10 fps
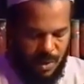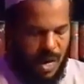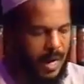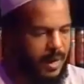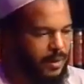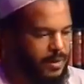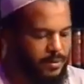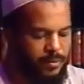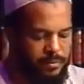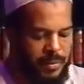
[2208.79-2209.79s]
God
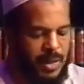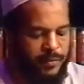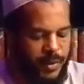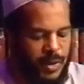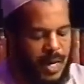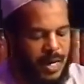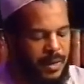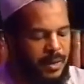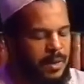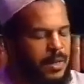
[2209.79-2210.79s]
and belief in God,